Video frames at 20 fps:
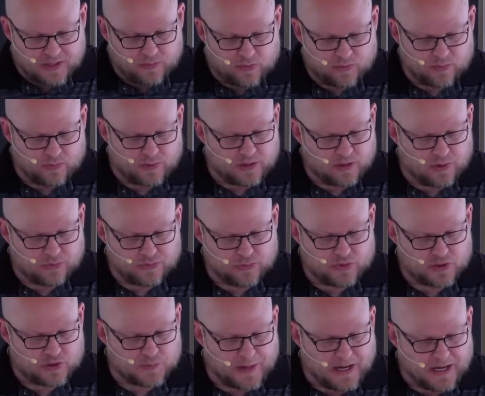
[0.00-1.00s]
when we go through
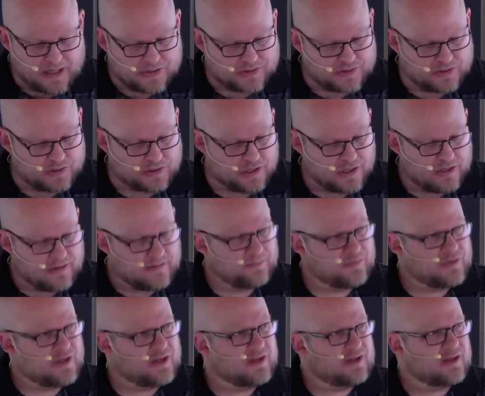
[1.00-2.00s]
this passage,
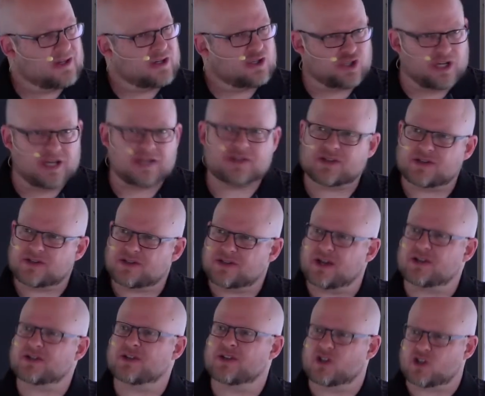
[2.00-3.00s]
Jesus
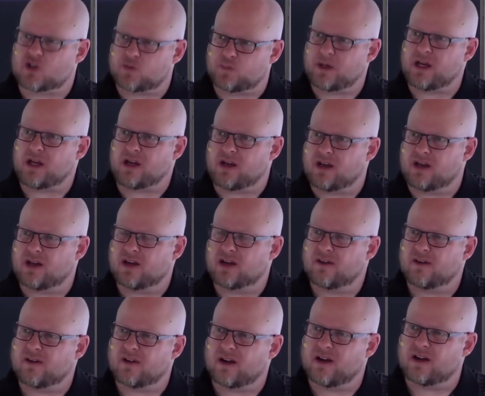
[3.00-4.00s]
doesn't speak
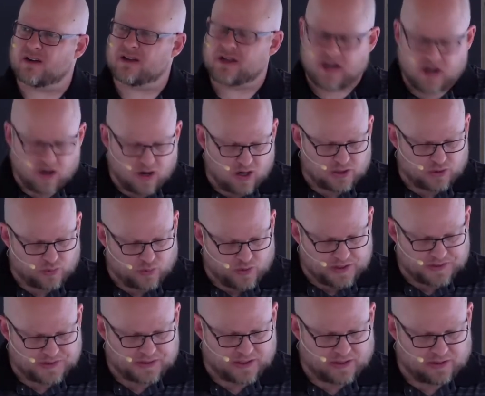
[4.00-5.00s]

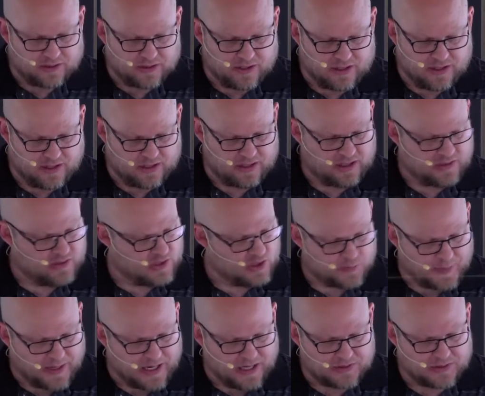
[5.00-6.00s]
uncharacteristically in this
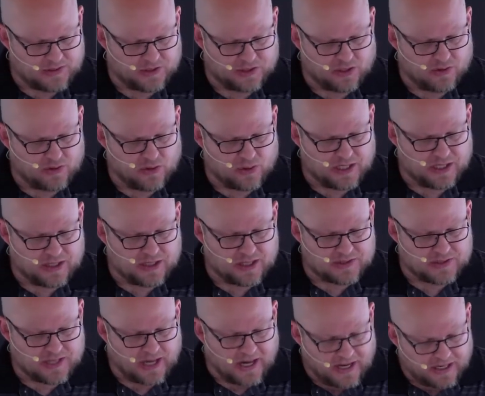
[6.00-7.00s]
passage, although he
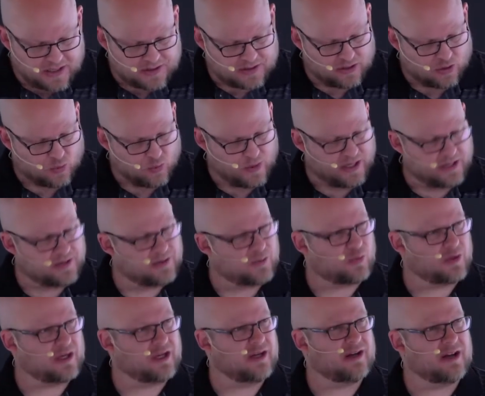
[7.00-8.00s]
does act in a way that
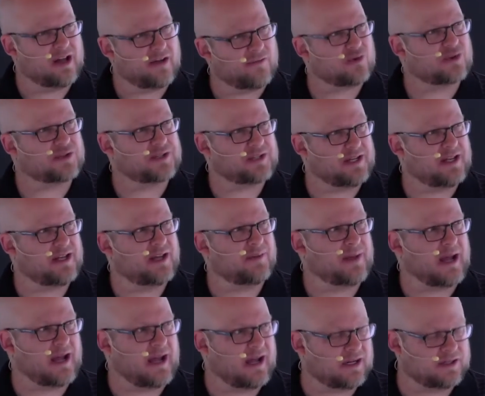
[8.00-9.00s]
we never see him
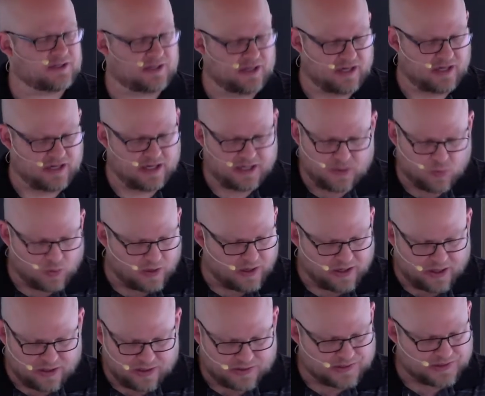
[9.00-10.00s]
acting anywhere
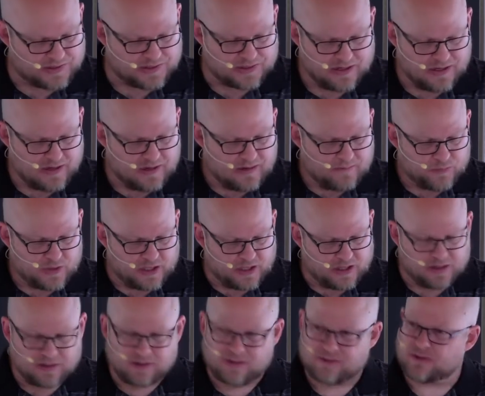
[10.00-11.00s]
else
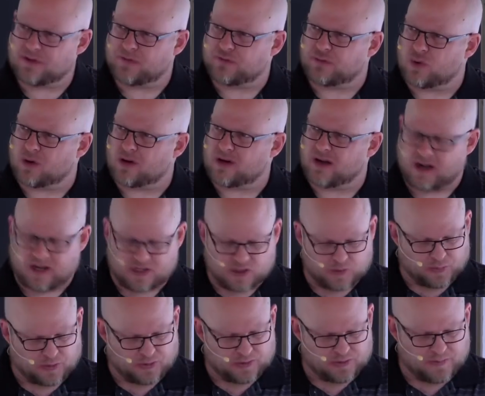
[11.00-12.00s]
in the four
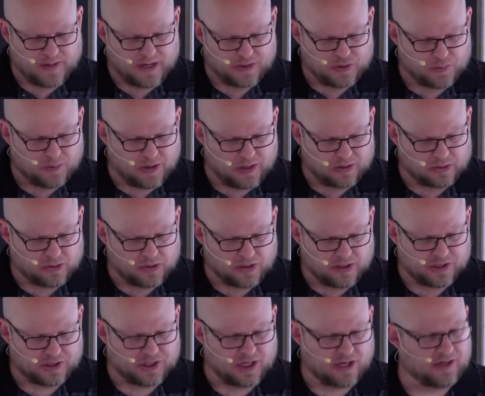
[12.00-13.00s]
Gospels Matthew, Mark, Luke,
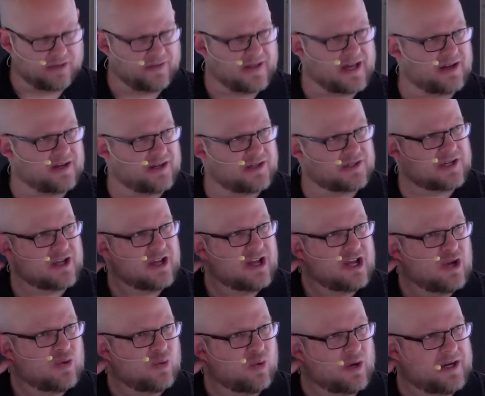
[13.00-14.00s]
and John. And that is
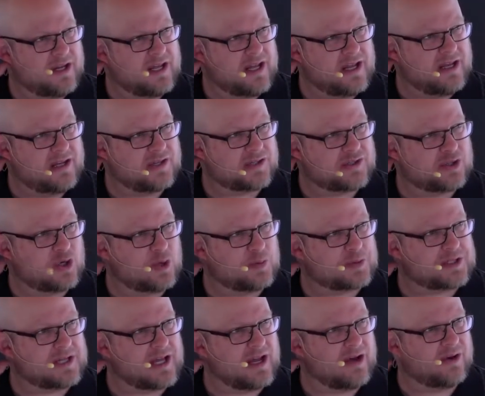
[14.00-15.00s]
when he stoops
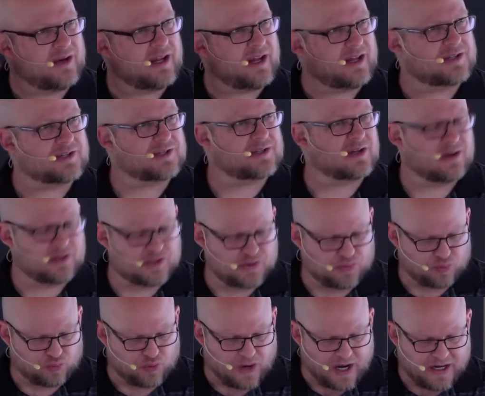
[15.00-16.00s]
down and starts
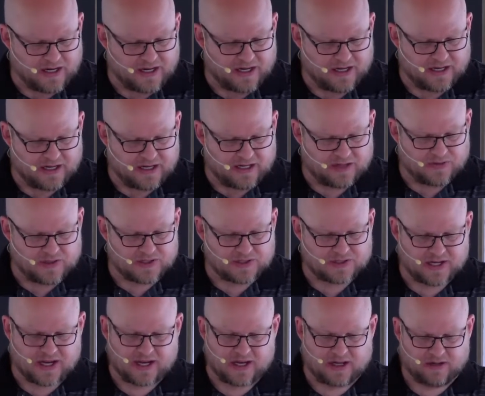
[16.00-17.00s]
writing in the
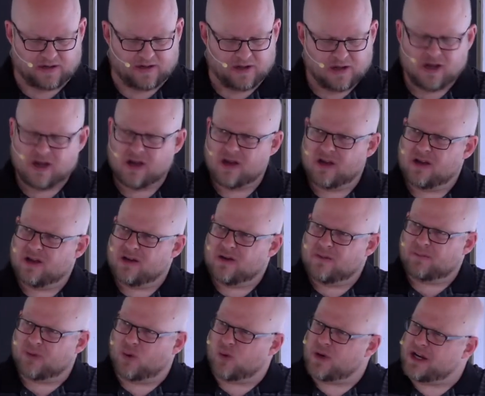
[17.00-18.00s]
sand.
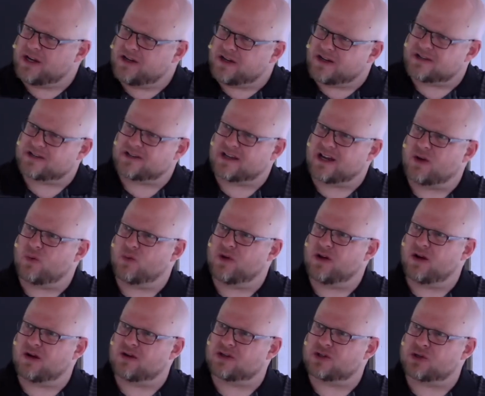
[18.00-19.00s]
But when he does that, we
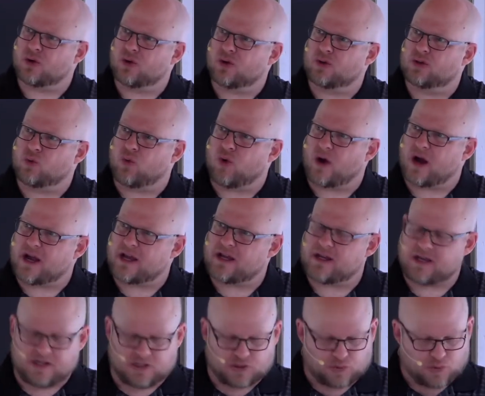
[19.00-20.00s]
aren't told why
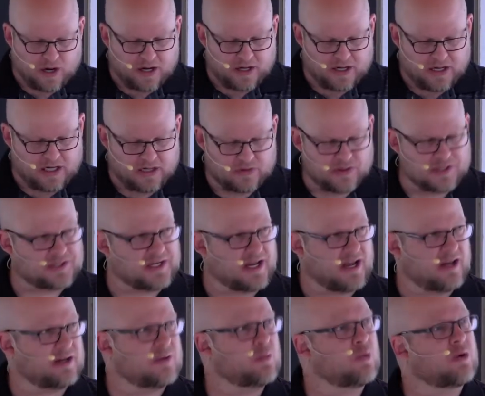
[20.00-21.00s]
he's writing in the
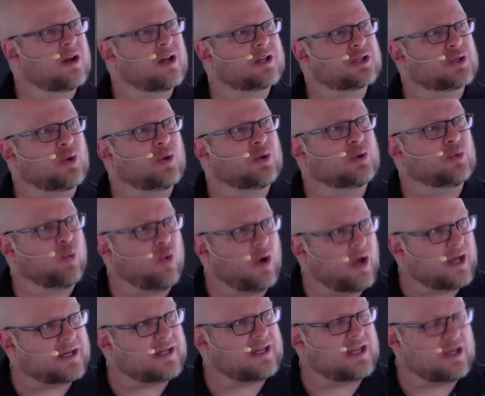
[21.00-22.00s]
sand, and we're not told
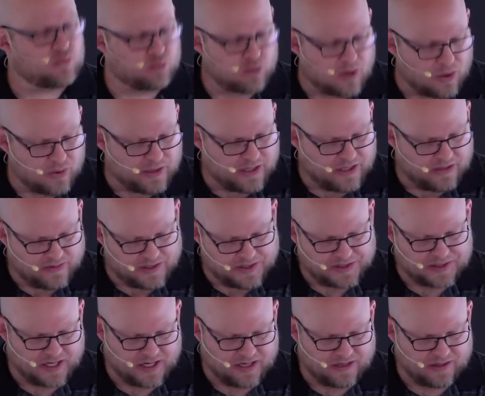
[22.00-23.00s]
what he wrote in the
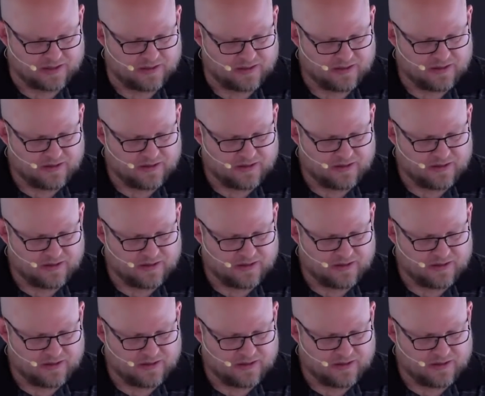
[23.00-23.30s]
sand.